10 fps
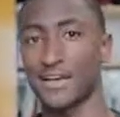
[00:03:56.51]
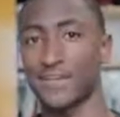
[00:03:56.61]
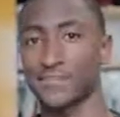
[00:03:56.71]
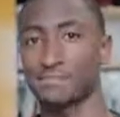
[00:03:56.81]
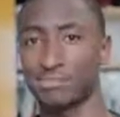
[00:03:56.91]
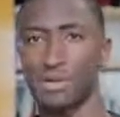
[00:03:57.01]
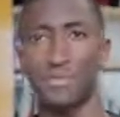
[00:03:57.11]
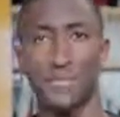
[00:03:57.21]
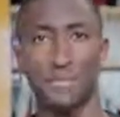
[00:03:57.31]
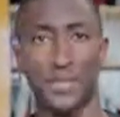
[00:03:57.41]
It's
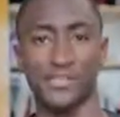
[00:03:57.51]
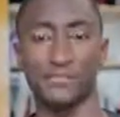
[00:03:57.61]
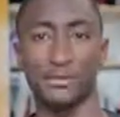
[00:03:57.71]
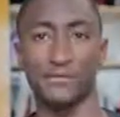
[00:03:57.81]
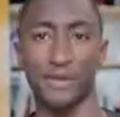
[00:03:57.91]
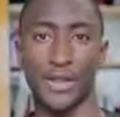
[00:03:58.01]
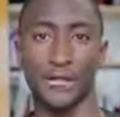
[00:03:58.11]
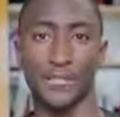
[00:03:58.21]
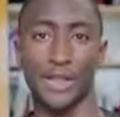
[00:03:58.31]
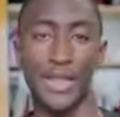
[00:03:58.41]
probably the best built phone
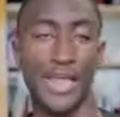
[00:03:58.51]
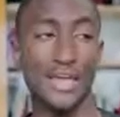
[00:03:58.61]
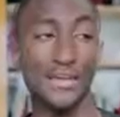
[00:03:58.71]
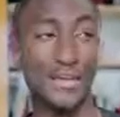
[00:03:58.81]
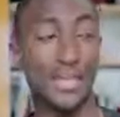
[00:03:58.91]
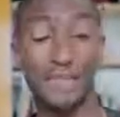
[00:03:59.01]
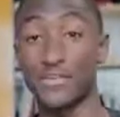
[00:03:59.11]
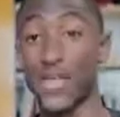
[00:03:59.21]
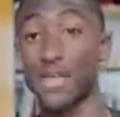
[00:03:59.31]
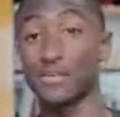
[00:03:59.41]
out there, and
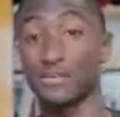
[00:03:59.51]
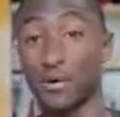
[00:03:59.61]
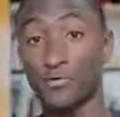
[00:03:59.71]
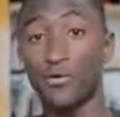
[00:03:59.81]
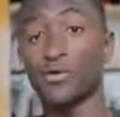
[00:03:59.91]
if you hand both